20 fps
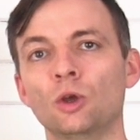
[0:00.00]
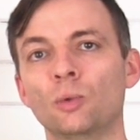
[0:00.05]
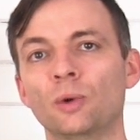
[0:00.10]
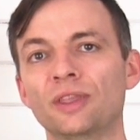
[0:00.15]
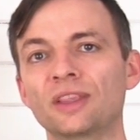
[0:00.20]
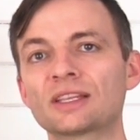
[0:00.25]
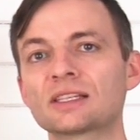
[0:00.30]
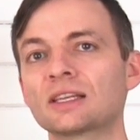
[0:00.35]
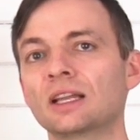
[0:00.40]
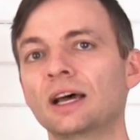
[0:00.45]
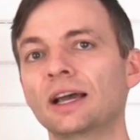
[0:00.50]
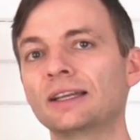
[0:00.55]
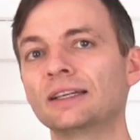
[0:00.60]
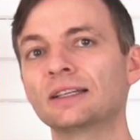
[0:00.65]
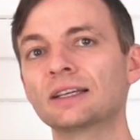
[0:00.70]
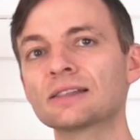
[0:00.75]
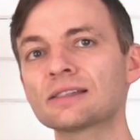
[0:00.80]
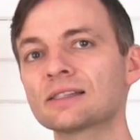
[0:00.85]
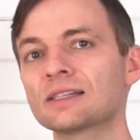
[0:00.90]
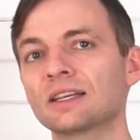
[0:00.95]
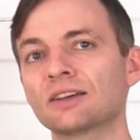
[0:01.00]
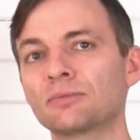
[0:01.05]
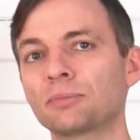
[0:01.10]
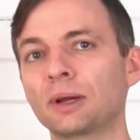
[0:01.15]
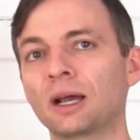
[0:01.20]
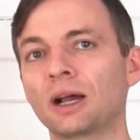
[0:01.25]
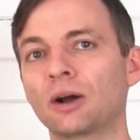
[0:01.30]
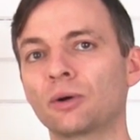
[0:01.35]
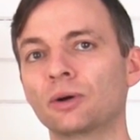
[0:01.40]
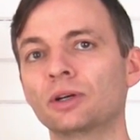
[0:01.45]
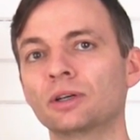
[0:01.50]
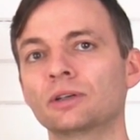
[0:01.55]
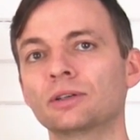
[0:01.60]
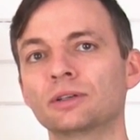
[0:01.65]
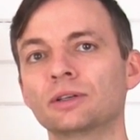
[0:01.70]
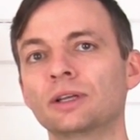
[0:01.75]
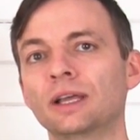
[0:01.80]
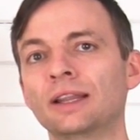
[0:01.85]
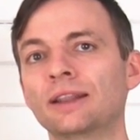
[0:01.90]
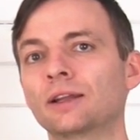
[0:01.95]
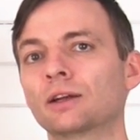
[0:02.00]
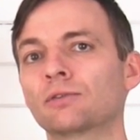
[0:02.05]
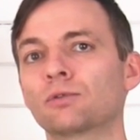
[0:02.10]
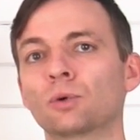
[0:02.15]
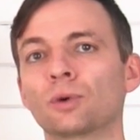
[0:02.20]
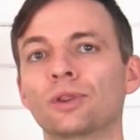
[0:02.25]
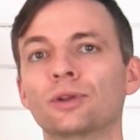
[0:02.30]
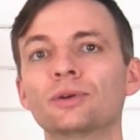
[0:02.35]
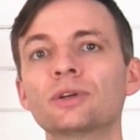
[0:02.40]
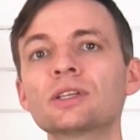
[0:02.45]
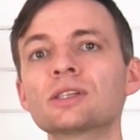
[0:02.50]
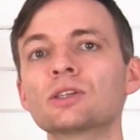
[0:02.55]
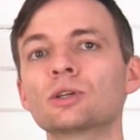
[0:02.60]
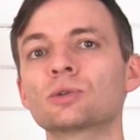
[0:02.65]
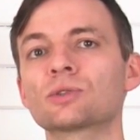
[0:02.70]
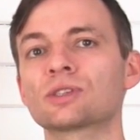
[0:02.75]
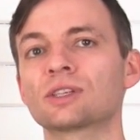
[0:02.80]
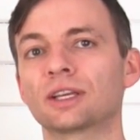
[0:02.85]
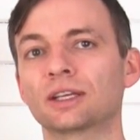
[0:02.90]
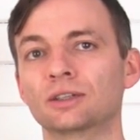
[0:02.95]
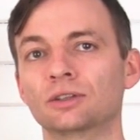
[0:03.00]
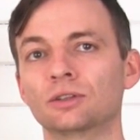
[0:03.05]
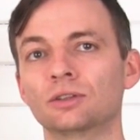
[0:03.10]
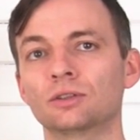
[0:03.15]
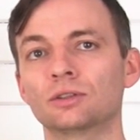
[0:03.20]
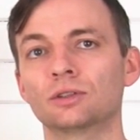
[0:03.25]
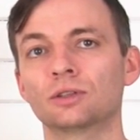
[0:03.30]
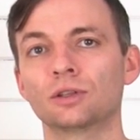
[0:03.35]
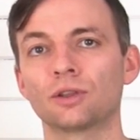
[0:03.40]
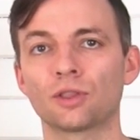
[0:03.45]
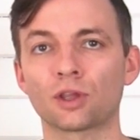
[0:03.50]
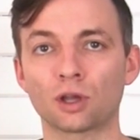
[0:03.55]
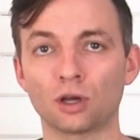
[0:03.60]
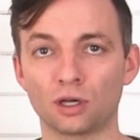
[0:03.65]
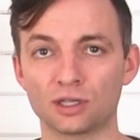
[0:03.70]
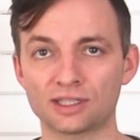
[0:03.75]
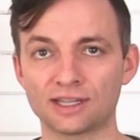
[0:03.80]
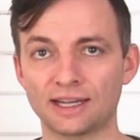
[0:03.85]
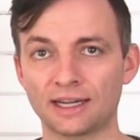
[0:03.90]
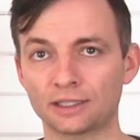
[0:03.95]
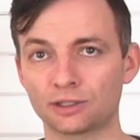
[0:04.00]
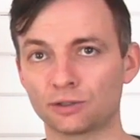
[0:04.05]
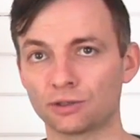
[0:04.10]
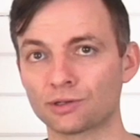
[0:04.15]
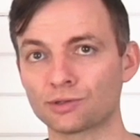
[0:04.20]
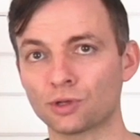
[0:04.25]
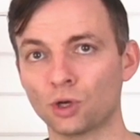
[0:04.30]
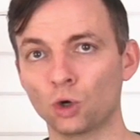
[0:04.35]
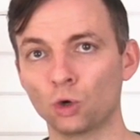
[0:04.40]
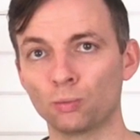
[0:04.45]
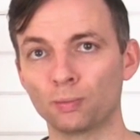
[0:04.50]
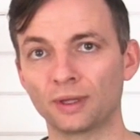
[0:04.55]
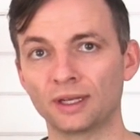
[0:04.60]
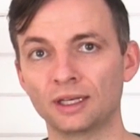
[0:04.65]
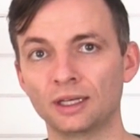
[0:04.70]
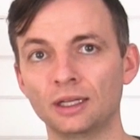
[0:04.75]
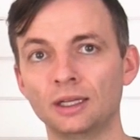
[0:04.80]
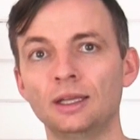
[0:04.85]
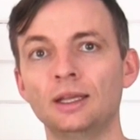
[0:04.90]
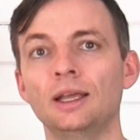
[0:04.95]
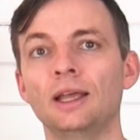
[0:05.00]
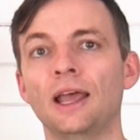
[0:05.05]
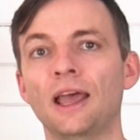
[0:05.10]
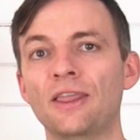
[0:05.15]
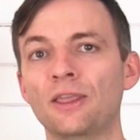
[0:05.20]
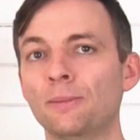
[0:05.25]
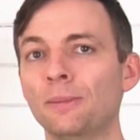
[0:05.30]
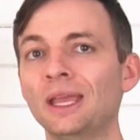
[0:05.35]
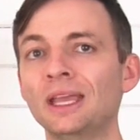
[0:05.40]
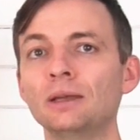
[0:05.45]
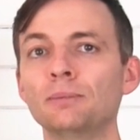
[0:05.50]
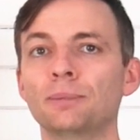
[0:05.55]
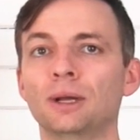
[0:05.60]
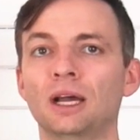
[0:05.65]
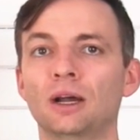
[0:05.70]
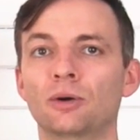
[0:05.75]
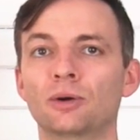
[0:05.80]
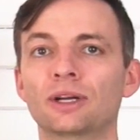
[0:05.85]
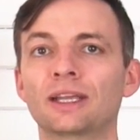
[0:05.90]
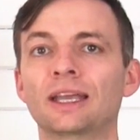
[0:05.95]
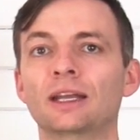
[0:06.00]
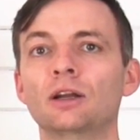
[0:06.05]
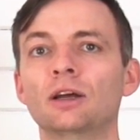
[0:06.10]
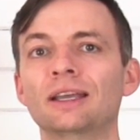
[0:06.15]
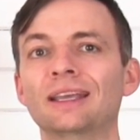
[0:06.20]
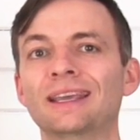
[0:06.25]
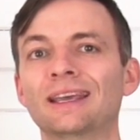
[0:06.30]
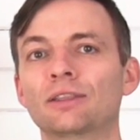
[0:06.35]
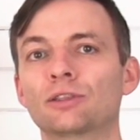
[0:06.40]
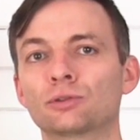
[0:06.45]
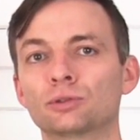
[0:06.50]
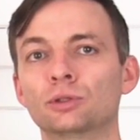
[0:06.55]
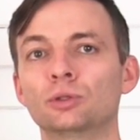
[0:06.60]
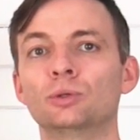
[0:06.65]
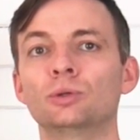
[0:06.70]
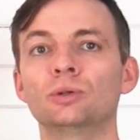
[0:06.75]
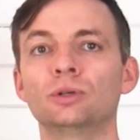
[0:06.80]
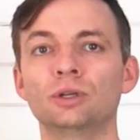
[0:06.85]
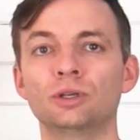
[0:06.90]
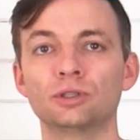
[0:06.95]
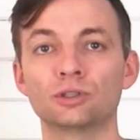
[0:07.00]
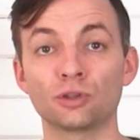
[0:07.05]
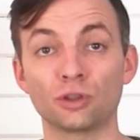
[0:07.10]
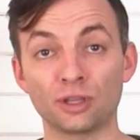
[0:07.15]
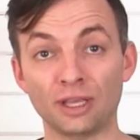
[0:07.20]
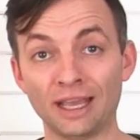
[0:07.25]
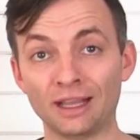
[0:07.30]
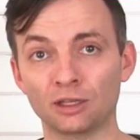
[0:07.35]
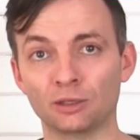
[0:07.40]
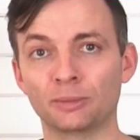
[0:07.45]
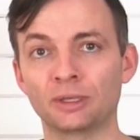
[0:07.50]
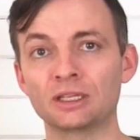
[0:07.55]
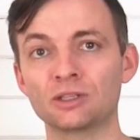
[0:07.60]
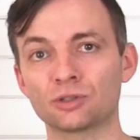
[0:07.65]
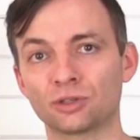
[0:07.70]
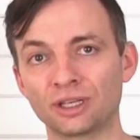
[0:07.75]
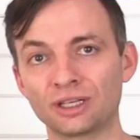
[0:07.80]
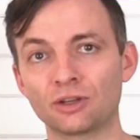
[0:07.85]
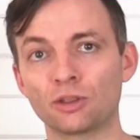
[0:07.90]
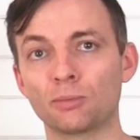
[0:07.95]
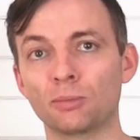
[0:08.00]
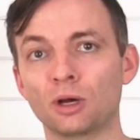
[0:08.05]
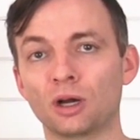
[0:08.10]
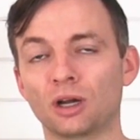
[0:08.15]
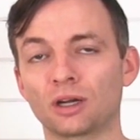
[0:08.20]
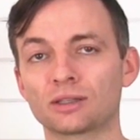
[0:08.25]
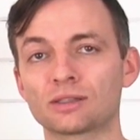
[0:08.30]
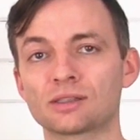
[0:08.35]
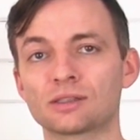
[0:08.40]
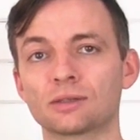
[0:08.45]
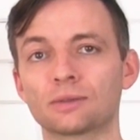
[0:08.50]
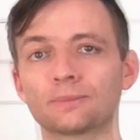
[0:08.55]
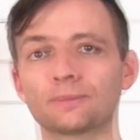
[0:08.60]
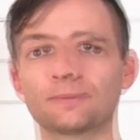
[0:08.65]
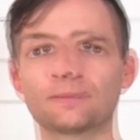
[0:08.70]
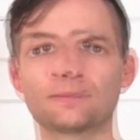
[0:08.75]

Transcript: When this line doesn't have power, and therefore there is no signal, the contactor is open and the main power cannot get through to the element or into the box.